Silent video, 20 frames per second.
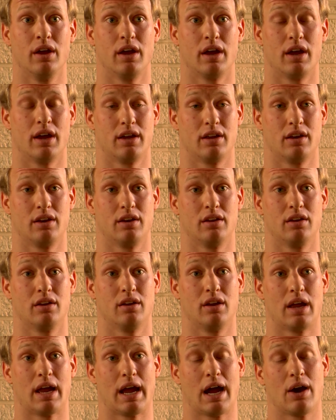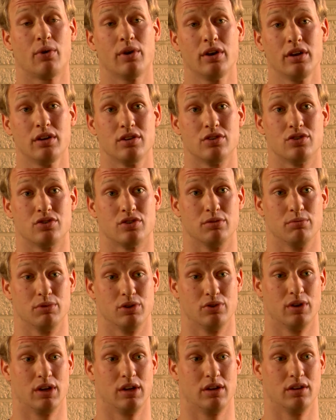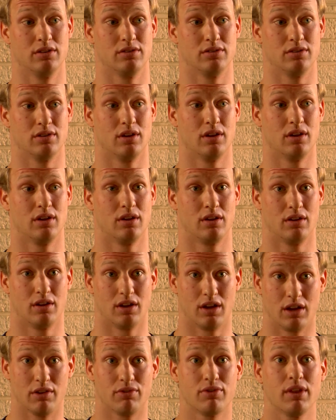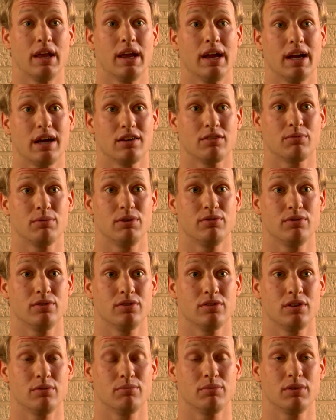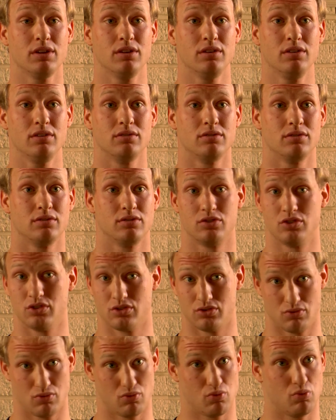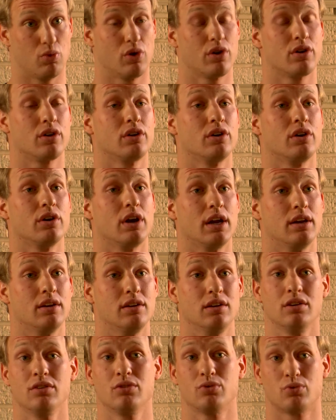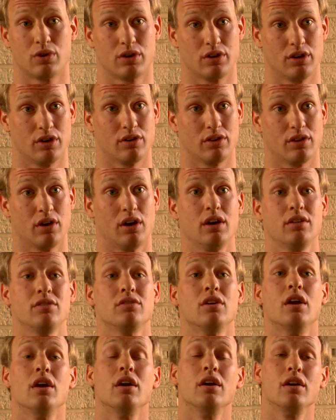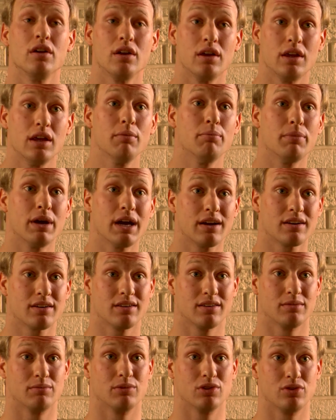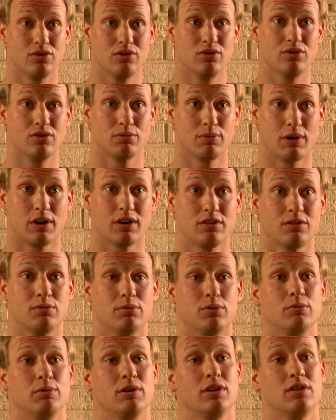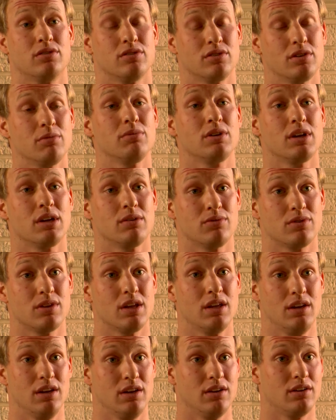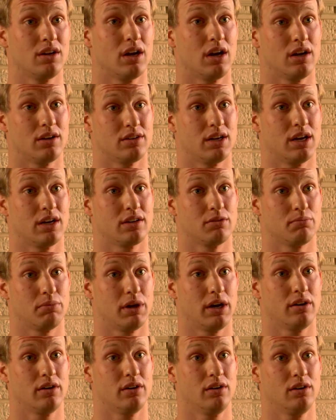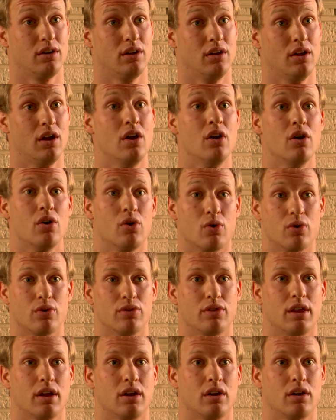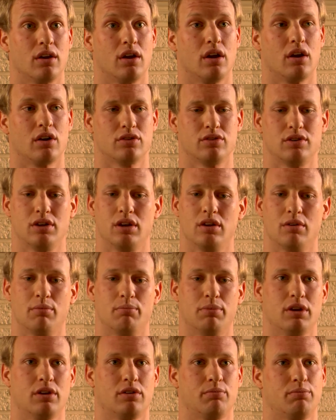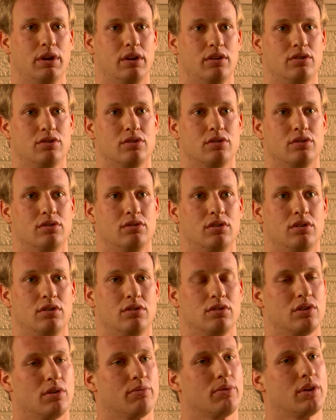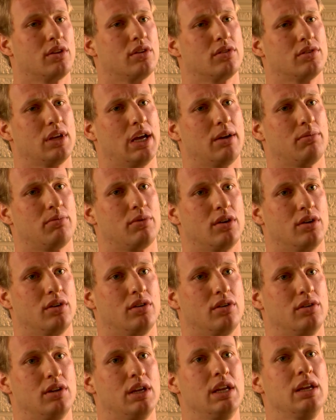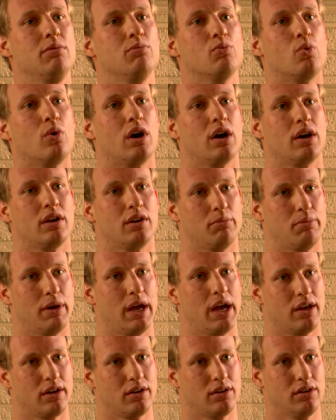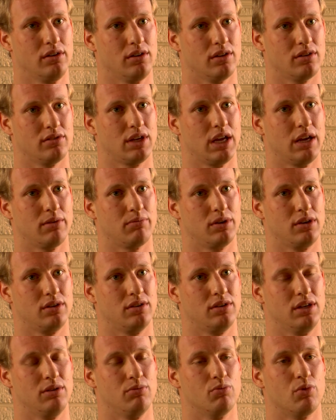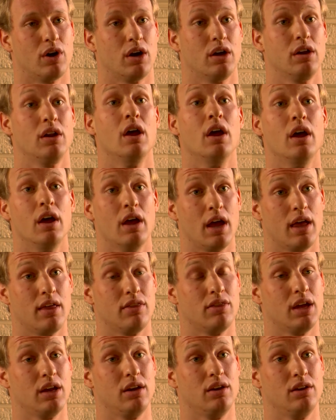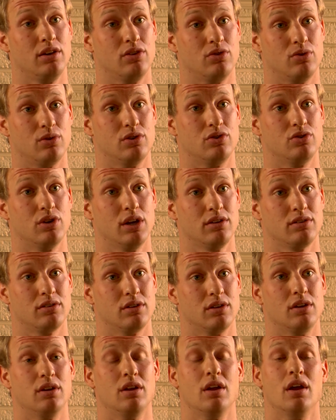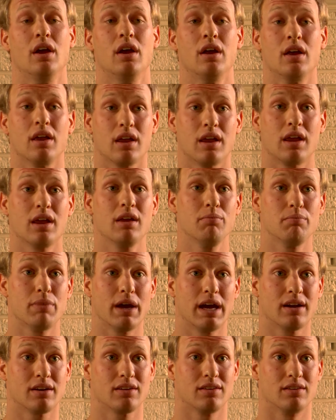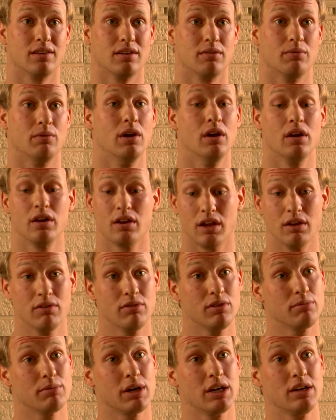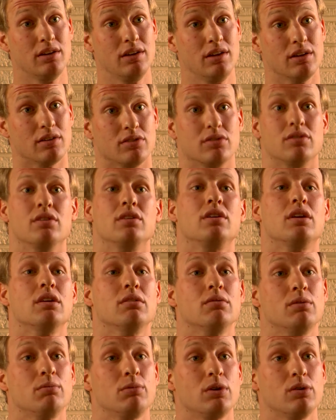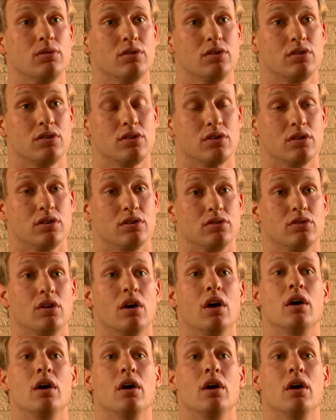And how I contribute is, if they ask me for something, just what are your ideas, what are your thoughts, get back to them as soon as possible, because sometimes they need to contact a parent, or they are seeing a bigger picture, something that's happening team-wide, a pattern that's happening team-wide, and they need to address it. Get back to them. Give them ideas. Give them concerns.